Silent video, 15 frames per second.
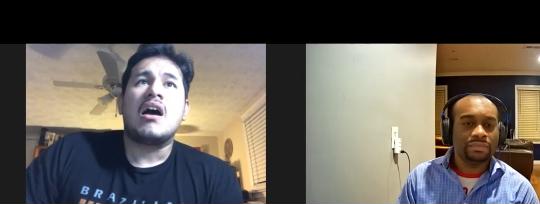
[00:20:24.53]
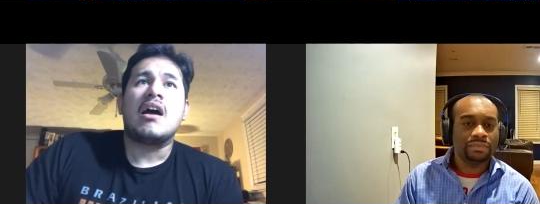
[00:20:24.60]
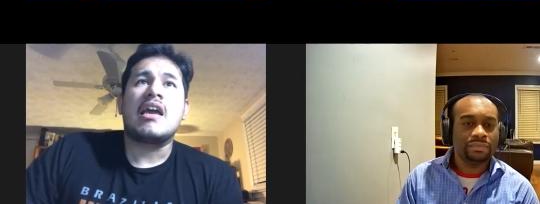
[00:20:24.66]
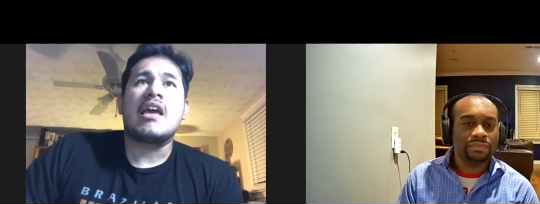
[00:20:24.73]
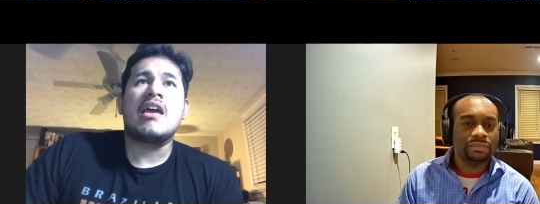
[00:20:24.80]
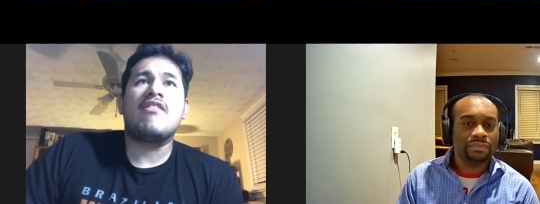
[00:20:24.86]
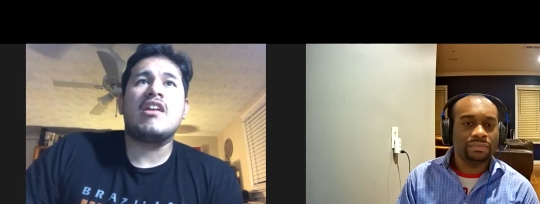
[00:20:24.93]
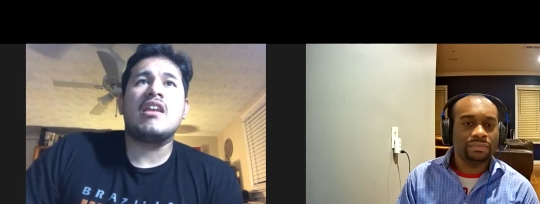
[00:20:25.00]

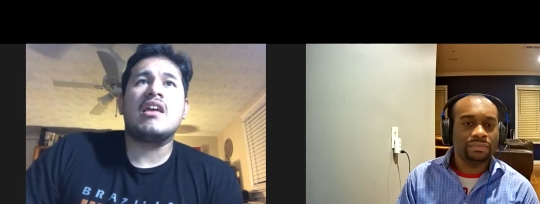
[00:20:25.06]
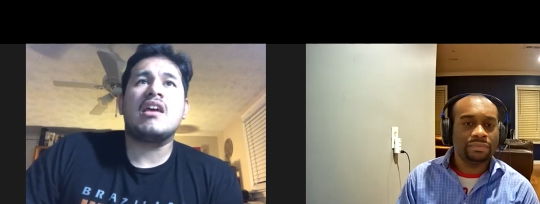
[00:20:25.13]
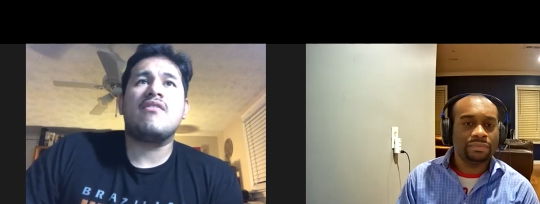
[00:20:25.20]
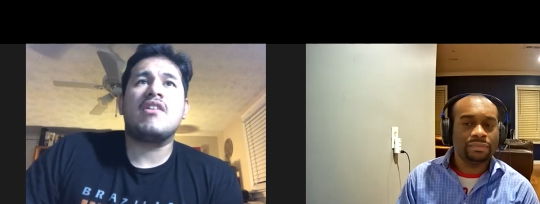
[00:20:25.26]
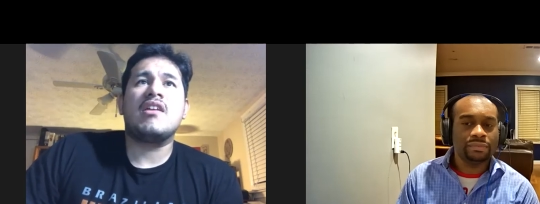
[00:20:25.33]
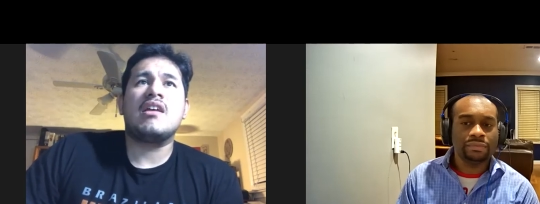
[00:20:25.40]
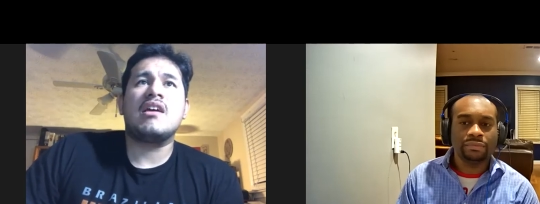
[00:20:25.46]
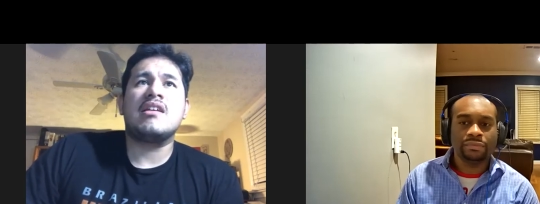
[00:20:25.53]
Speaker 1: even
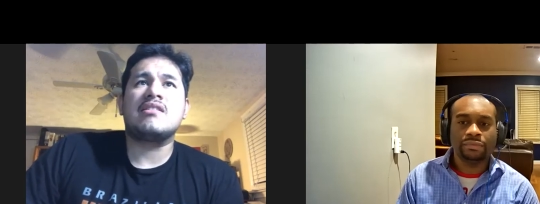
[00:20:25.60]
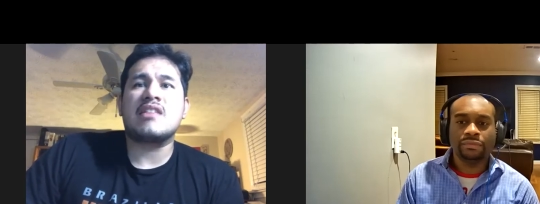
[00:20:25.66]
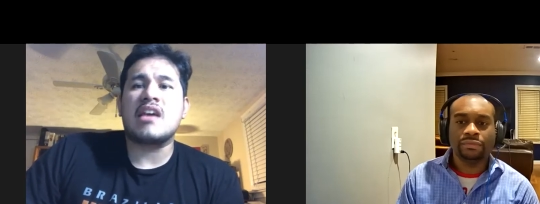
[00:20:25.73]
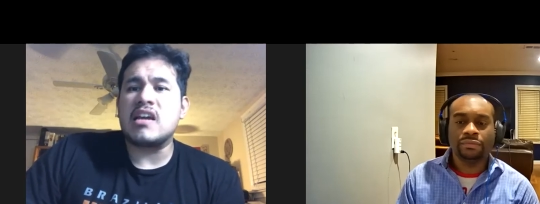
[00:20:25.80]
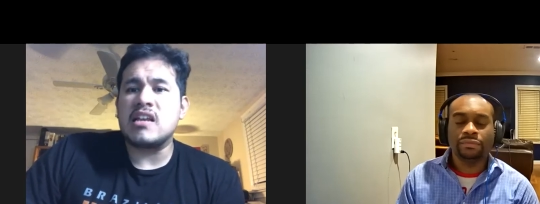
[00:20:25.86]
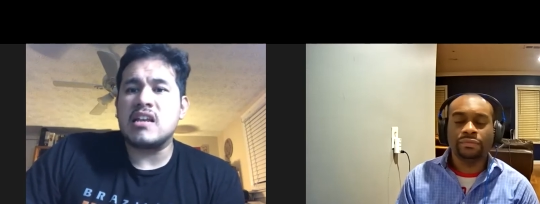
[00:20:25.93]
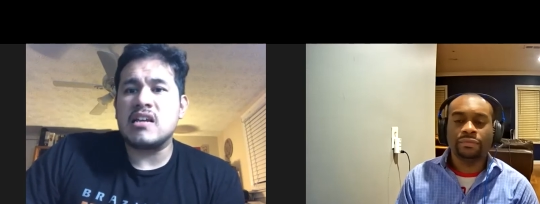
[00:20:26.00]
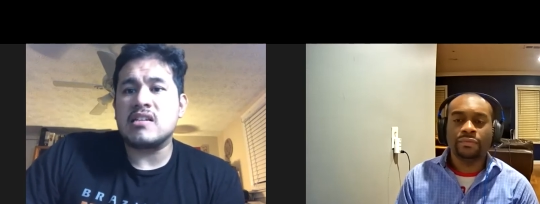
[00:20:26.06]
even it's
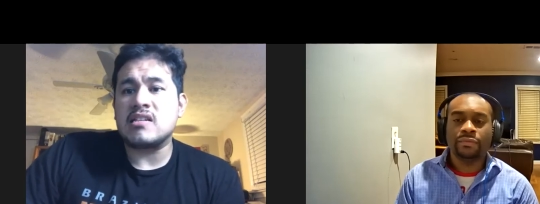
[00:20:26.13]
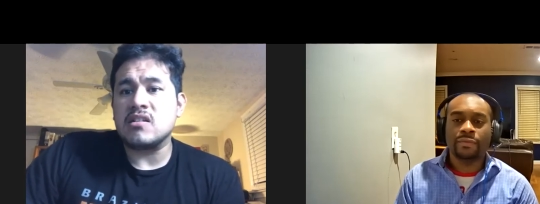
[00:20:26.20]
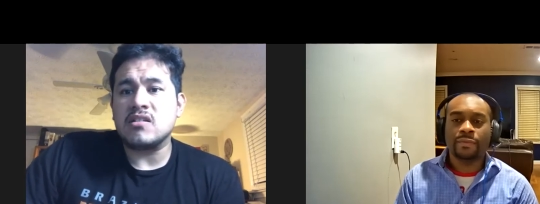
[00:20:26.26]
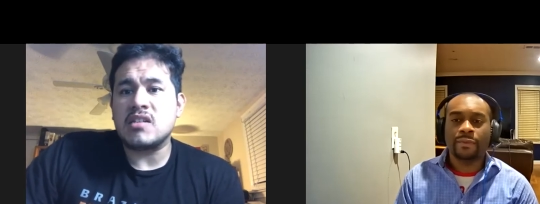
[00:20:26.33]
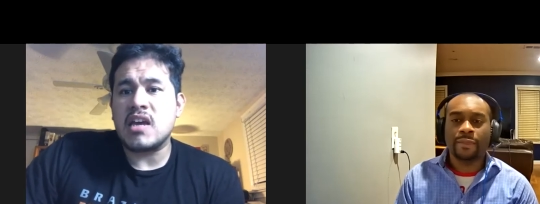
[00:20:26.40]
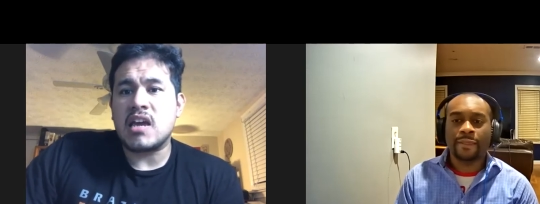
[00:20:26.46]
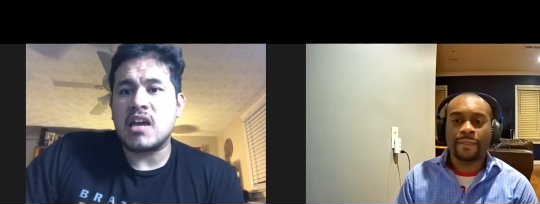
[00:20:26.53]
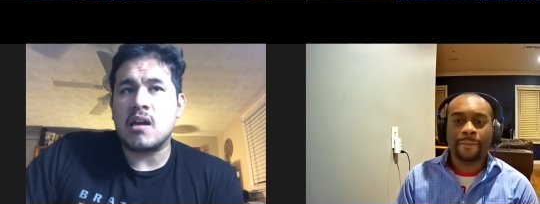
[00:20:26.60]
taking it's still
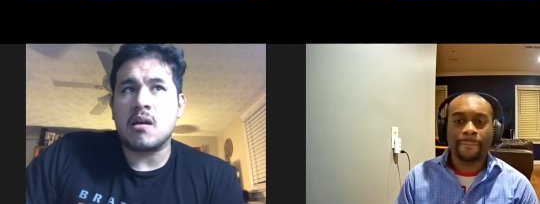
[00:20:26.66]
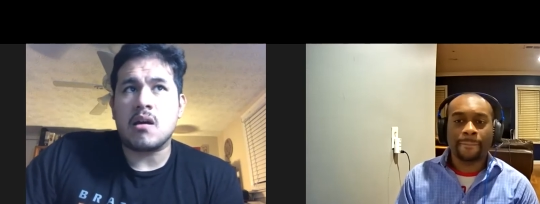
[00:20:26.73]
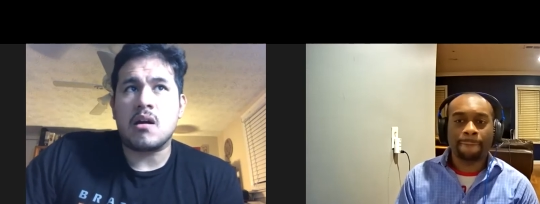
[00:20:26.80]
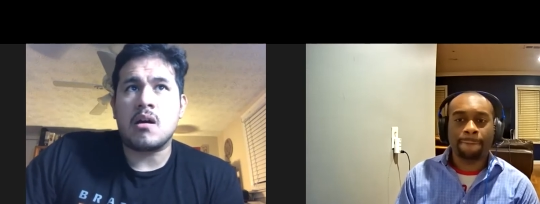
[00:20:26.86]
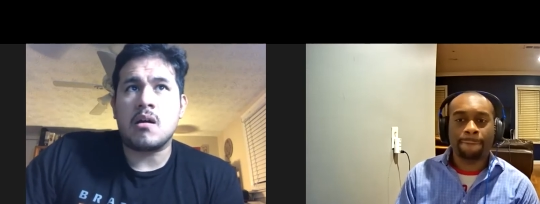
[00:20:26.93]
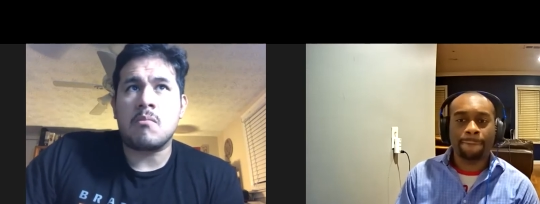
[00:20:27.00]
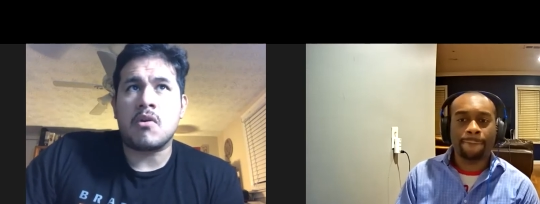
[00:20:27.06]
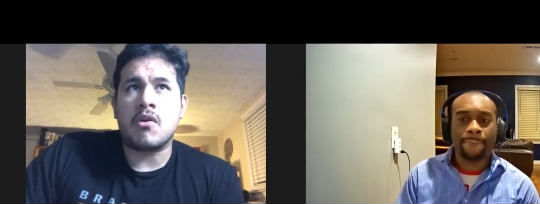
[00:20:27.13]
taking
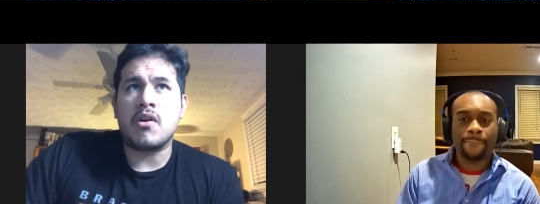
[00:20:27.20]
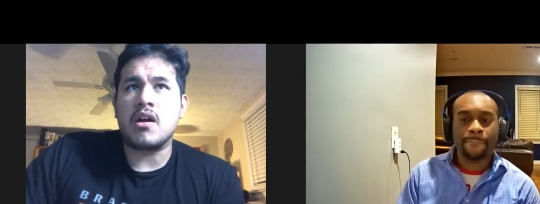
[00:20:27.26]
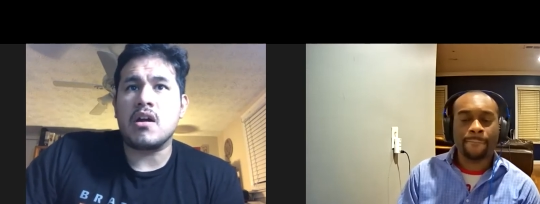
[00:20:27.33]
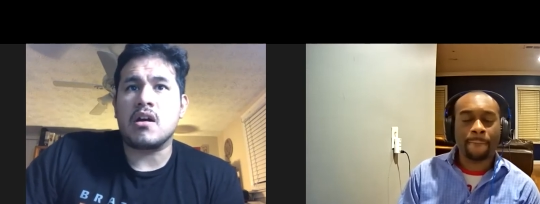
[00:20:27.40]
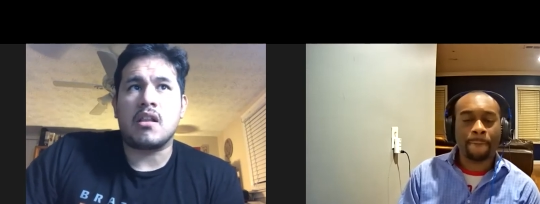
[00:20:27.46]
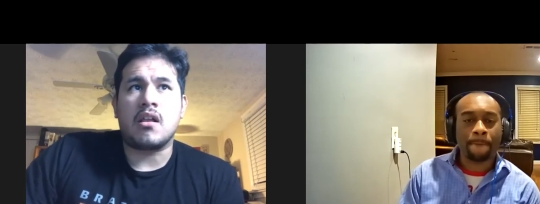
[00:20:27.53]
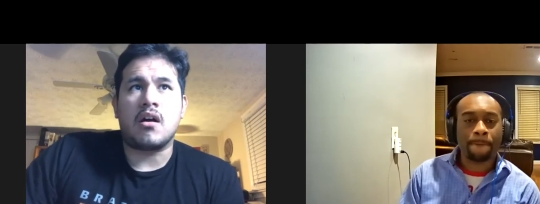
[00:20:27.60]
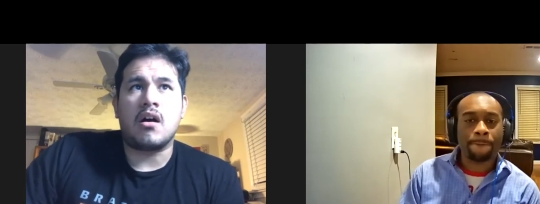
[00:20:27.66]
uh, Murray a,
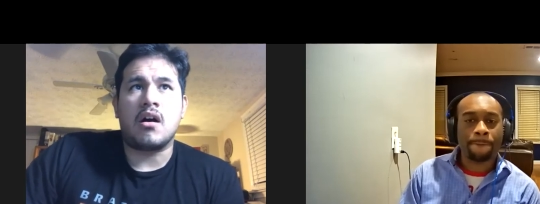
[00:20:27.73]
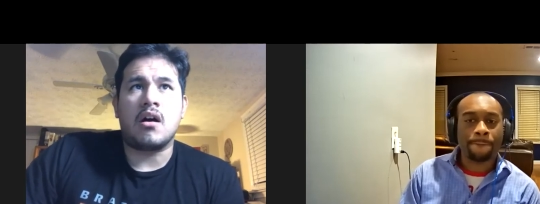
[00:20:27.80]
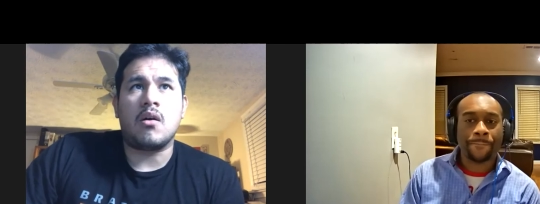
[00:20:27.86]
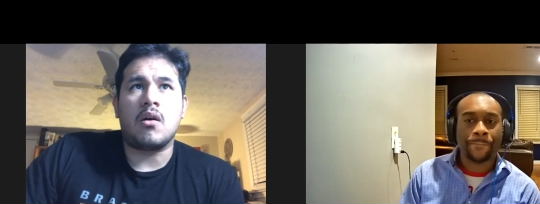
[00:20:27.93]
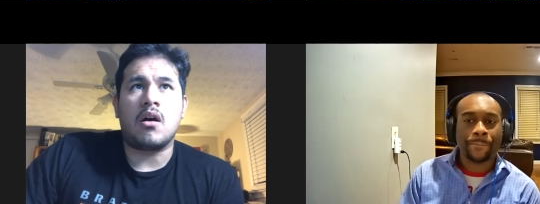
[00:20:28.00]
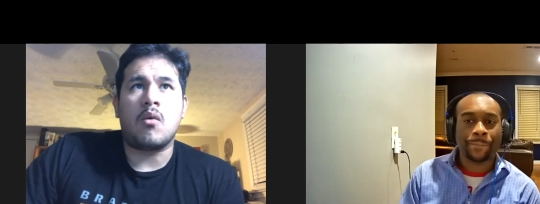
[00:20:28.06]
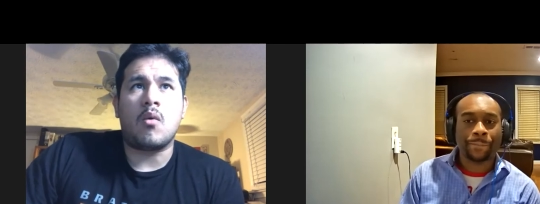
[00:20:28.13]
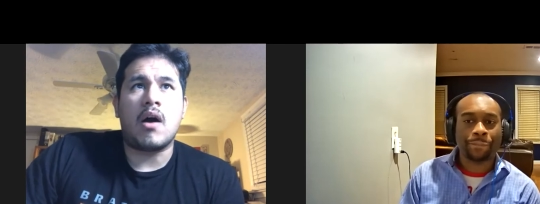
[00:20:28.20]
a,
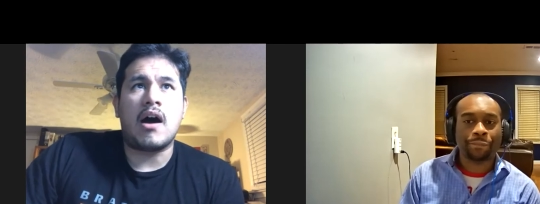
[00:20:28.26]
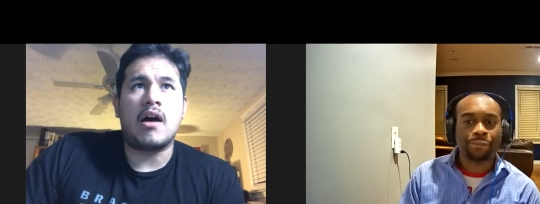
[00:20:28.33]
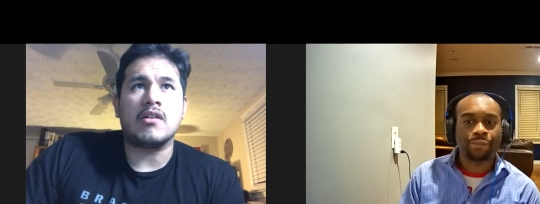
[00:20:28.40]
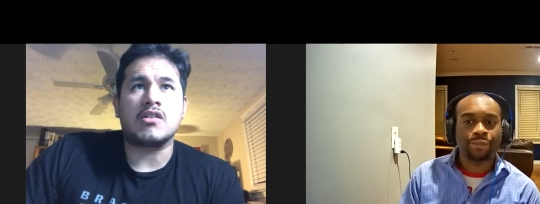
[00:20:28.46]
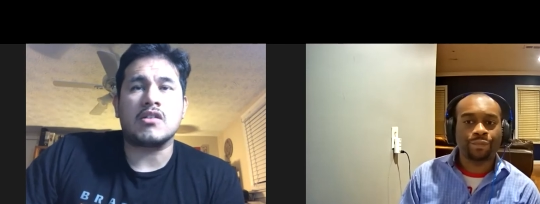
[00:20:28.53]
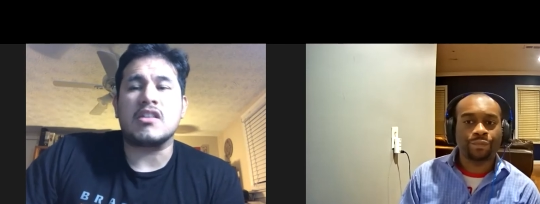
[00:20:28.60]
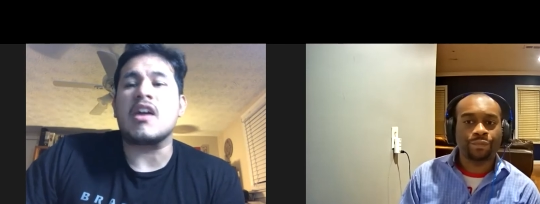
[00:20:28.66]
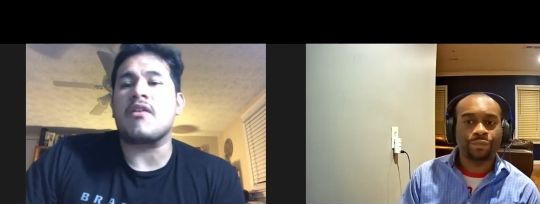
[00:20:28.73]
a while
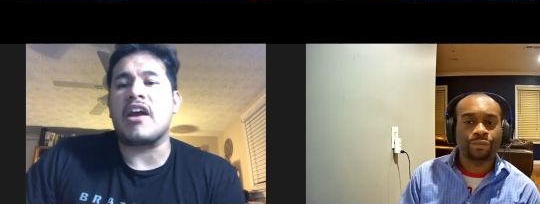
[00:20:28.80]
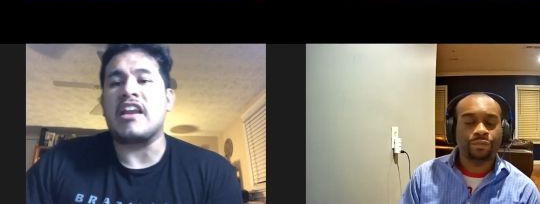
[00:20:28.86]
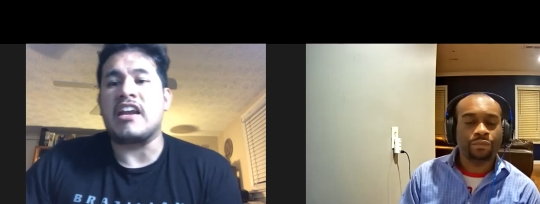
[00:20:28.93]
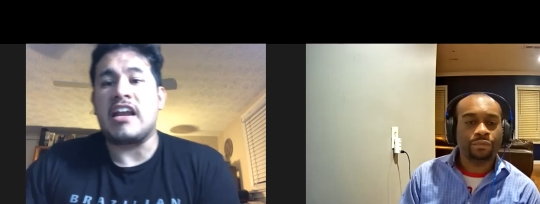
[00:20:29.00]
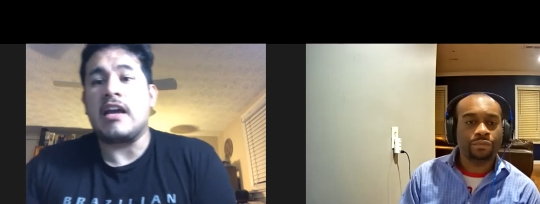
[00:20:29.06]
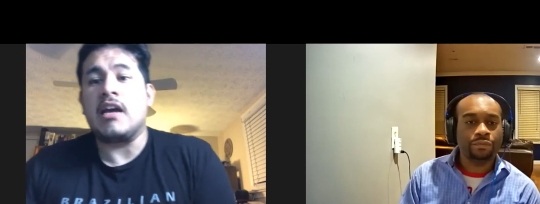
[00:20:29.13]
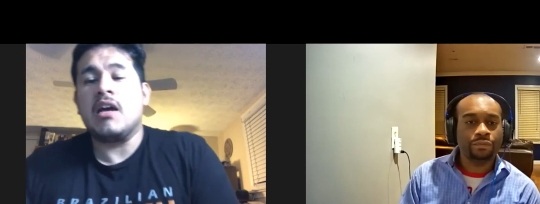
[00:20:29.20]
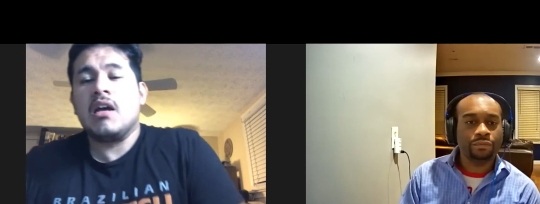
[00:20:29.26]
to they were eight
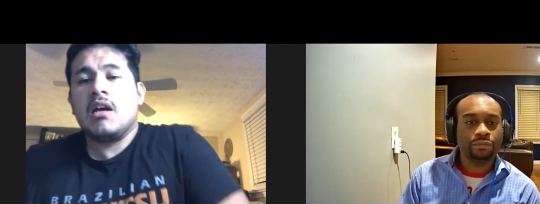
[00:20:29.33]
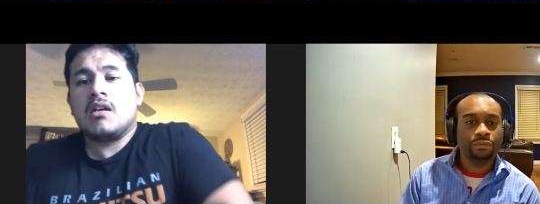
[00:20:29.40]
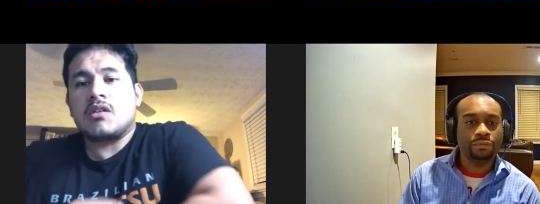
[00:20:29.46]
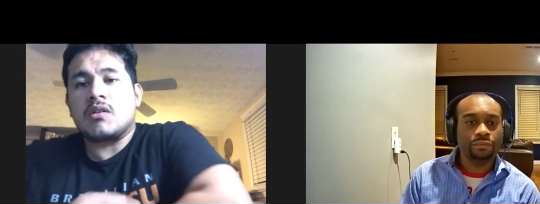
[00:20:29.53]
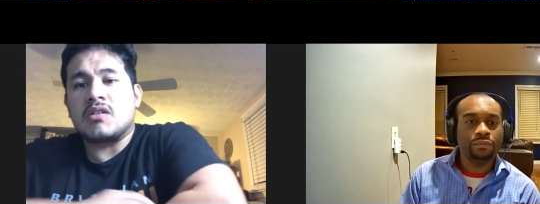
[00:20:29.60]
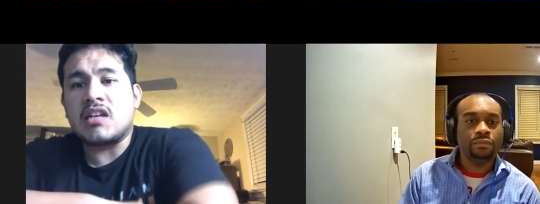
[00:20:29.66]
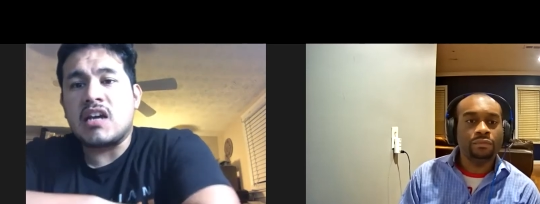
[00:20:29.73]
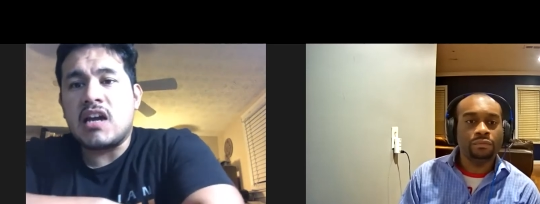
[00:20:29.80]
and eight, so it's hmm.